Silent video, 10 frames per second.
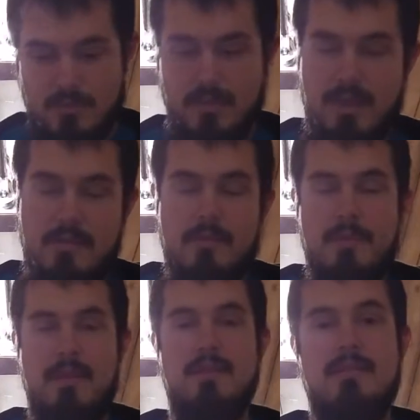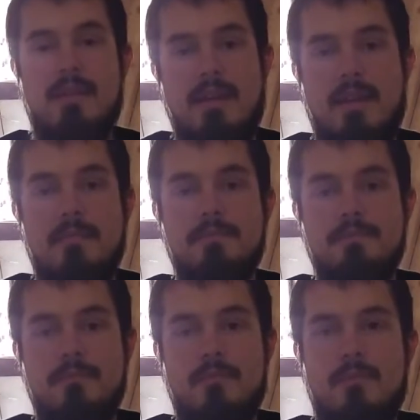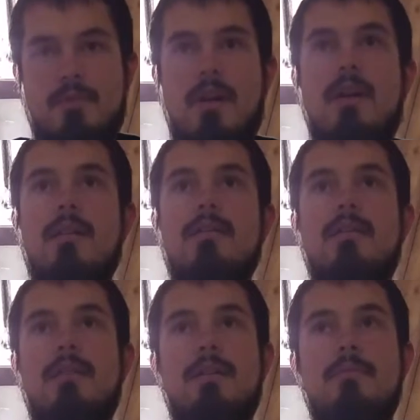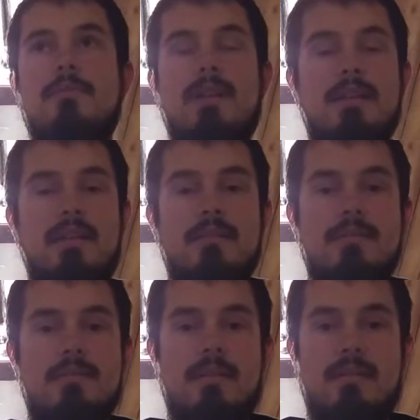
where he replaced a shock on a Mercedes,